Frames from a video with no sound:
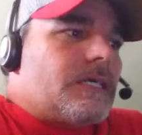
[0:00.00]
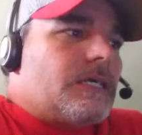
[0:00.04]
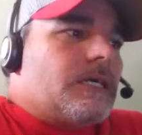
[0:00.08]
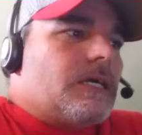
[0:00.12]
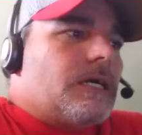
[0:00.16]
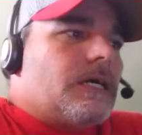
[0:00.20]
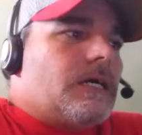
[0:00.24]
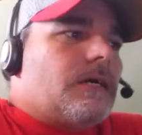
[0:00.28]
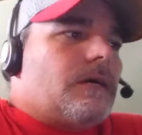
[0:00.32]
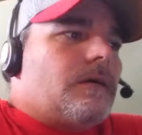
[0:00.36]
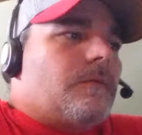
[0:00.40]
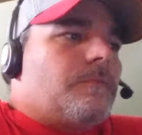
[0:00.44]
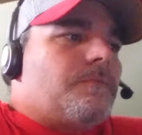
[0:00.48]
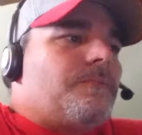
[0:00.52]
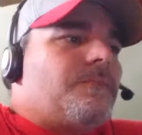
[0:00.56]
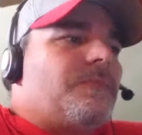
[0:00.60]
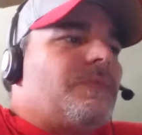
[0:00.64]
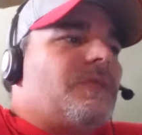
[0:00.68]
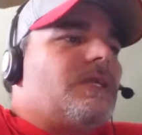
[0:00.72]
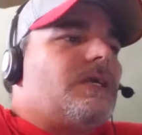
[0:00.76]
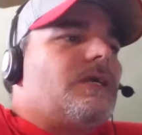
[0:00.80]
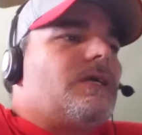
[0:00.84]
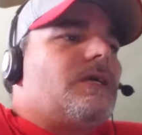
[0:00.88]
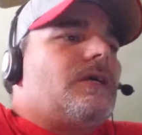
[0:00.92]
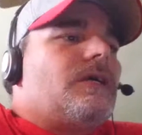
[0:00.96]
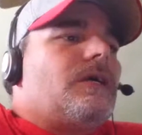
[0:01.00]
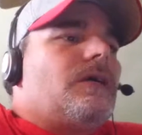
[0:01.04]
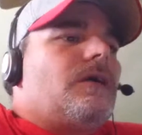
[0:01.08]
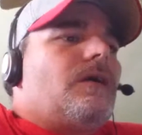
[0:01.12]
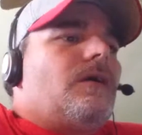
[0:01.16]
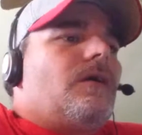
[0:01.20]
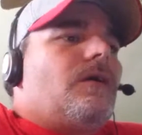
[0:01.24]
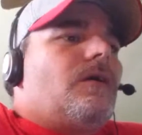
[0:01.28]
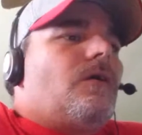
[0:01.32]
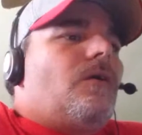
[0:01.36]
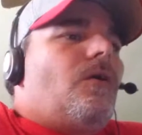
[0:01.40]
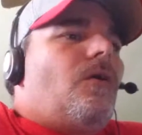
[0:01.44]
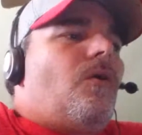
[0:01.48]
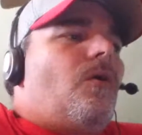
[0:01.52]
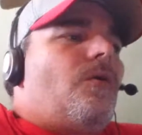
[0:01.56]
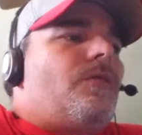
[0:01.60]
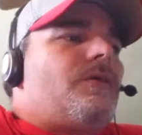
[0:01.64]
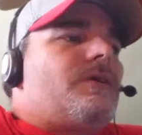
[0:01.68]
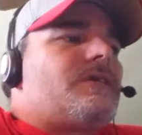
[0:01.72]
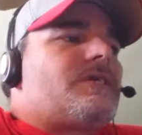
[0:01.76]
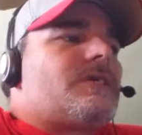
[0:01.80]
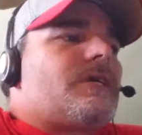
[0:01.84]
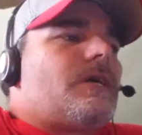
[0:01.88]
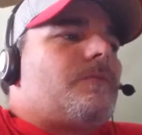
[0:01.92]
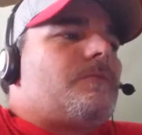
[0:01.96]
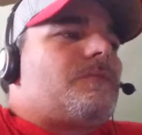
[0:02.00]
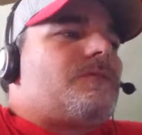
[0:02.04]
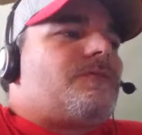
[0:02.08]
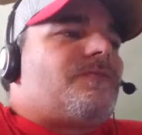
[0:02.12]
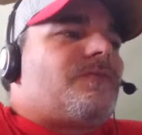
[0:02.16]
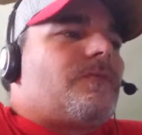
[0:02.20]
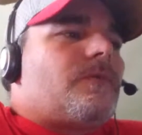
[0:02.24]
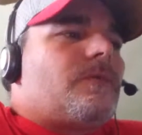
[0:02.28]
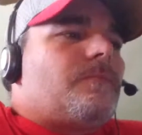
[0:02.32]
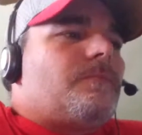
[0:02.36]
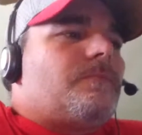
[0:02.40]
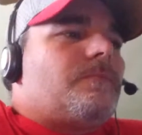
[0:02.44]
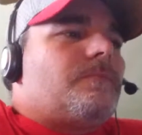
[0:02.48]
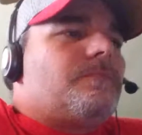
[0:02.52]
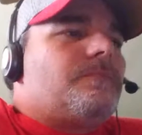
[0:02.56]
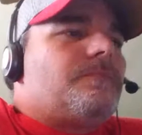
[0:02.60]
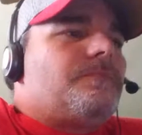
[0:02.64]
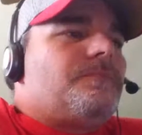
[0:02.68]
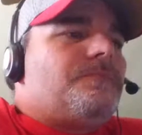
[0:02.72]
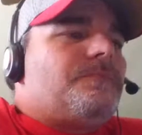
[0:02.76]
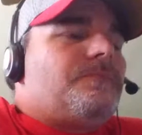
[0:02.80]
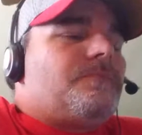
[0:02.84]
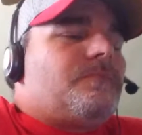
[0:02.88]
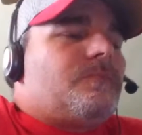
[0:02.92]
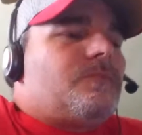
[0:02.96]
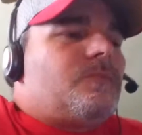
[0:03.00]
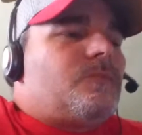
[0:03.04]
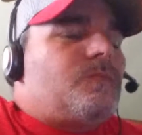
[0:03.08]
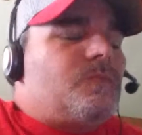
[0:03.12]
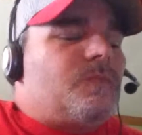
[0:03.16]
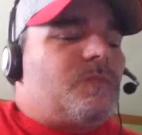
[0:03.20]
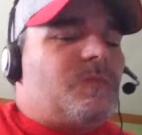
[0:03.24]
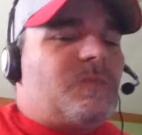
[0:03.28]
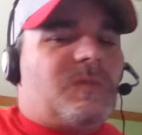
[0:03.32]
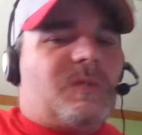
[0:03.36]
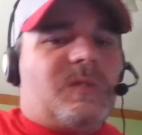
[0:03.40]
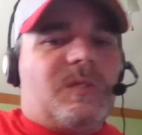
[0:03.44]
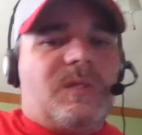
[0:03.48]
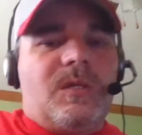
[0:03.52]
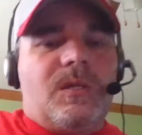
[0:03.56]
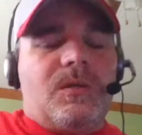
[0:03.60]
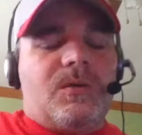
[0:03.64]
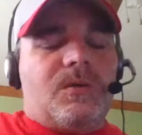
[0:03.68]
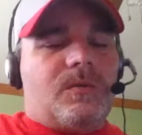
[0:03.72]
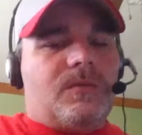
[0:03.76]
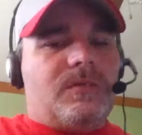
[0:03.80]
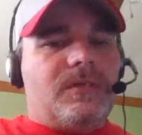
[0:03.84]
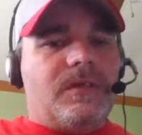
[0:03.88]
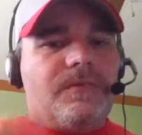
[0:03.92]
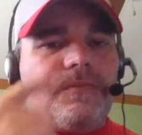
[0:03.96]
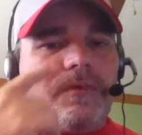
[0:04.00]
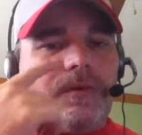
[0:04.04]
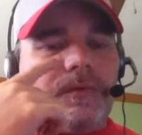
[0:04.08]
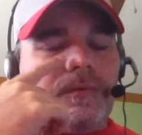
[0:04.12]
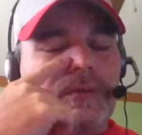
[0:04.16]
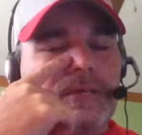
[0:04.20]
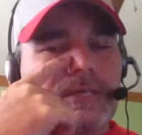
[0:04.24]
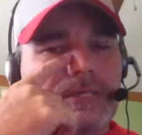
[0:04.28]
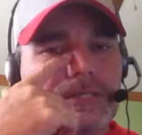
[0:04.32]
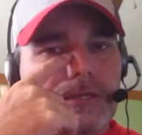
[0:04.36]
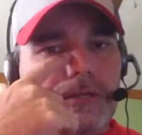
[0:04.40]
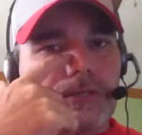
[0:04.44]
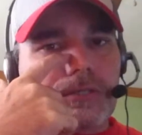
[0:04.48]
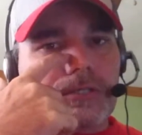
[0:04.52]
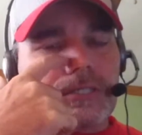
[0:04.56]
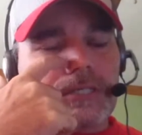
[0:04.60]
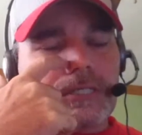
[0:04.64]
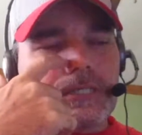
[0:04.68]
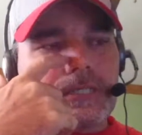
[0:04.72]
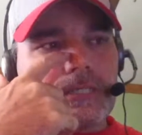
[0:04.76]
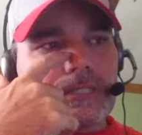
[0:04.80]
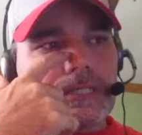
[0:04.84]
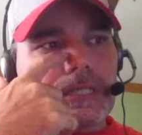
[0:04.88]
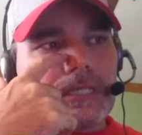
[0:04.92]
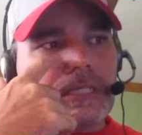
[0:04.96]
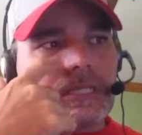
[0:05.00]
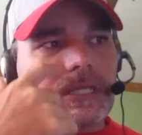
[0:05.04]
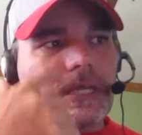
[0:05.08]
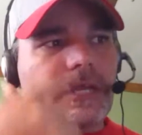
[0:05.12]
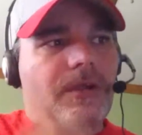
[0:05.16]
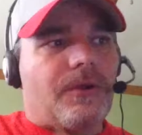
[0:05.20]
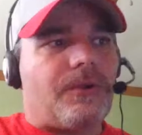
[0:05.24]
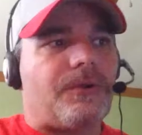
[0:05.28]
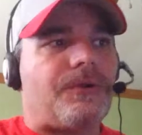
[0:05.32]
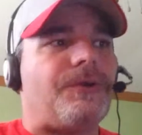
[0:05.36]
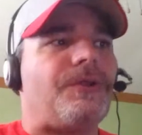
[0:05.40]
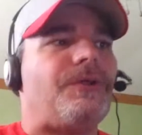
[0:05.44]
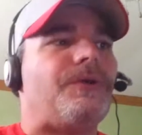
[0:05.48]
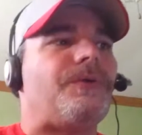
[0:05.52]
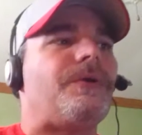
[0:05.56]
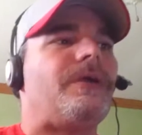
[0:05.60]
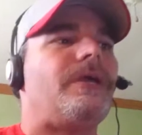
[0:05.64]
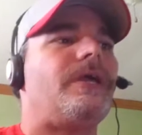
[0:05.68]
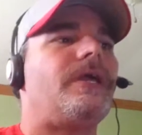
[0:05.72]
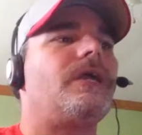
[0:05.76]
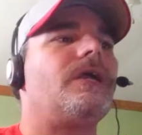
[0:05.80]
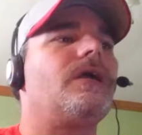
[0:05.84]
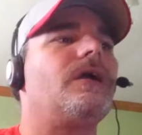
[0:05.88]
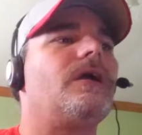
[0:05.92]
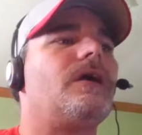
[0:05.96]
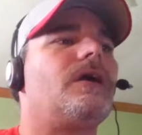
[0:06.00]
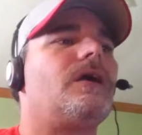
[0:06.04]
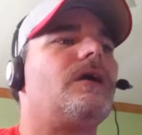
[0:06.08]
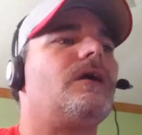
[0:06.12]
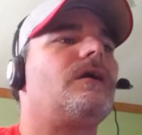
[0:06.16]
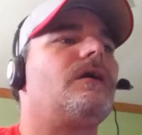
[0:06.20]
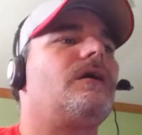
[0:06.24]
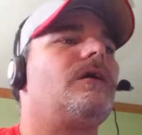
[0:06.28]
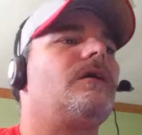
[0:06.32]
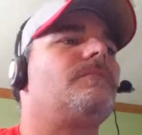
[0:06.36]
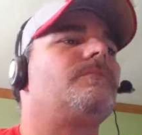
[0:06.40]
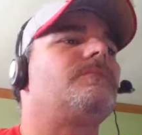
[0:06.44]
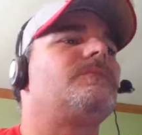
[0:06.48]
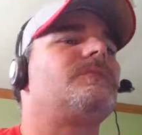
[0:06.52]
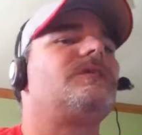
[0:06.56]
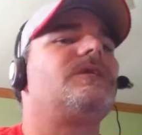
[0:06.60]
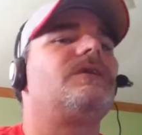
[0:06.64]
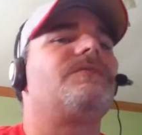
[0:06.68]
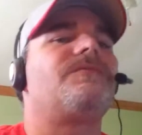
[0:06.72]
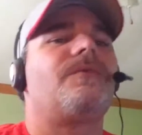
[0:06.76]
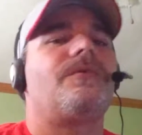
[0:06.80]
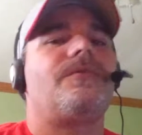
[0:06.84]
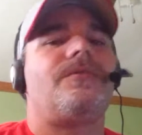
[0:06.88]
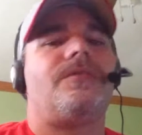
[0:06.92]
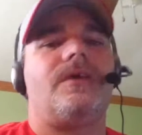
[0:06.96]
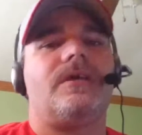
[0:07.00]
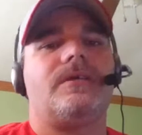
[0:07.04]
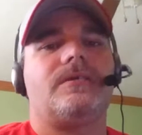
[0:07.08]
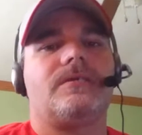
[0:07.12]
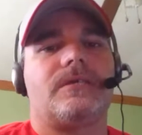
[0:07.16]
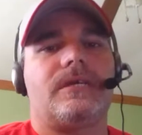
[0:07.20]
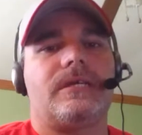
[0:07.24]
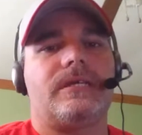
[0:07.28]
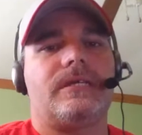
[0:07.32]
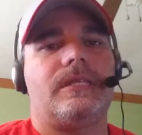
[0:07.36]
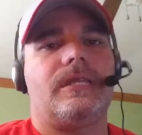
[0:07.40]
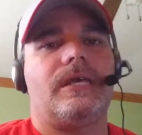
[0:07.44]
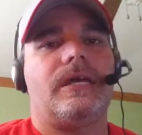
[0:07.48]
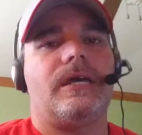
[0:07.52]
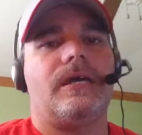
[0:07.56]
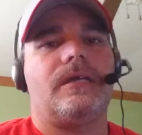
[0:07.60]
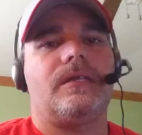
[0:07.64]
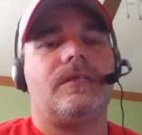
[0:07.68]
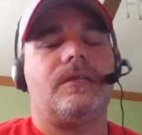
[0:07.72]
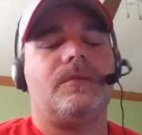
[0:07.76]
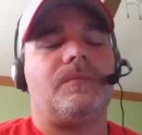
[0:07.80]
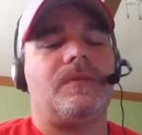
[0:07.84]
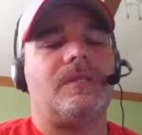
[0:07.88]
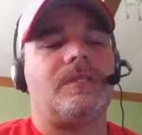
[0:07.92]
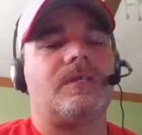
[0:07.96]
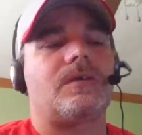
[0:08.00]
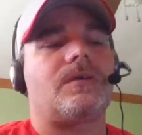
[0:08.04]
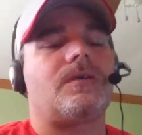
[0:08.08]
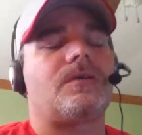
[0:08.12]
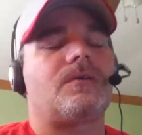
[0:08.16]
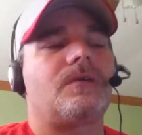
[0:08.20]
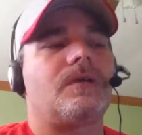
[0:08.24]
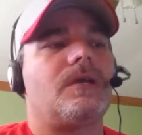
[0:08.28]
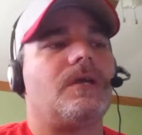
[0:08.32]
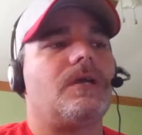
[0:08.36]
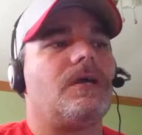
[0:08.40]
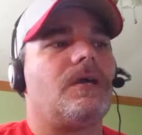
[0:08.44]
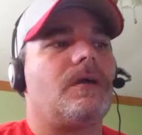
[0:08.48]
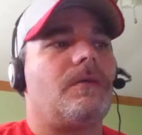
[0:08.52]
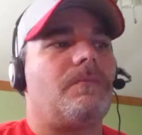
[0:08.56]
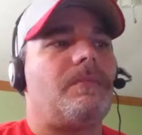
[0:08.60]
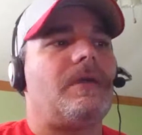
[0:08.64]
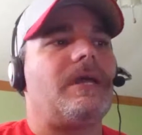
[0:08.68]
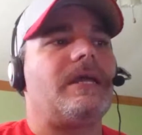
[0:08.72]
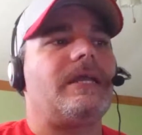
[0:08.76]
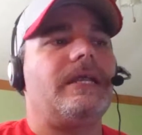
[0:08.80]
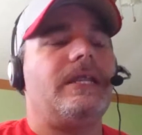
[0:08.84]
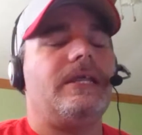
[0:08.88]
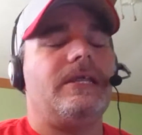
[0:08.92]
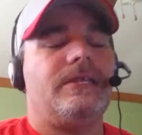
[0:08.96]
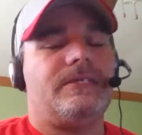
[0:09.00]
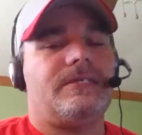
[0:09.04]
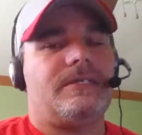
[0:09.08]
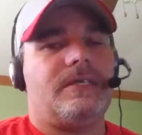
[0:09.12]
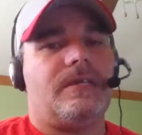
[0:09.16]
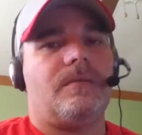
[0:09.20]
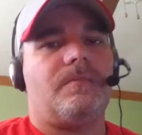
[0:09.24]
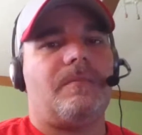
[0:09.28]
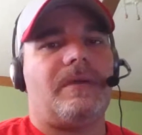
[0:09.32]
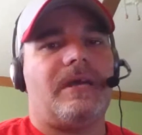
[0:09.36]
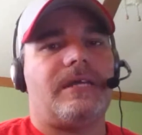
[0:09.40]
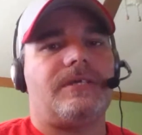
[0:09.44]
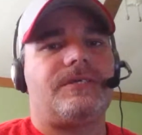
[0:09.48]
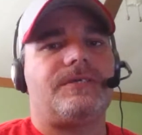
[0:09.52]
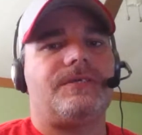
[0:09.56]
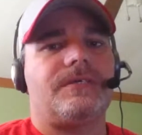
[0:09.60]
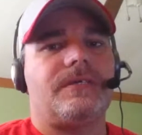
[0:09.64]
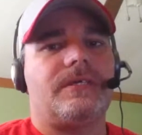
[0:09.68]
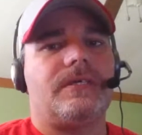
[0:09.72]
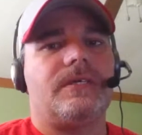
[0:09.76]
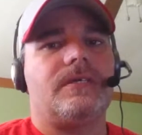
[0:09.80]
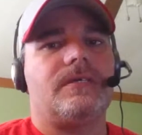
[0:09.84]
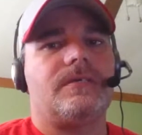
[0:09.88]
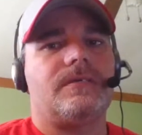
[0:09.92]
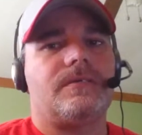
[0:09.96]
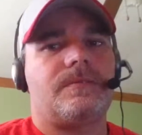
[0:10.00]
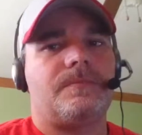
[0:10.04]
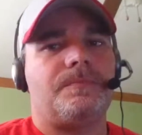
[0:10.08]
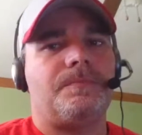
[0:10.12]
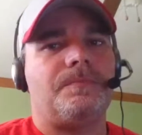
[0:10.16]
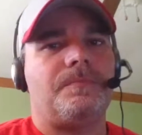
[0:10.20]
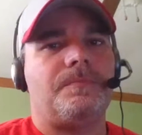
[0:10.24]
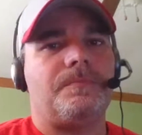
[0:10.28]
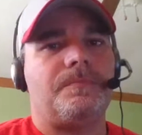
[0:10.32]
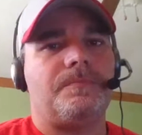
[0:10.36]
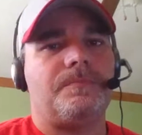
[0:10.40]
Um, all this comes from, different researches that they're doing, different things like that. I mean, the magnesium actually is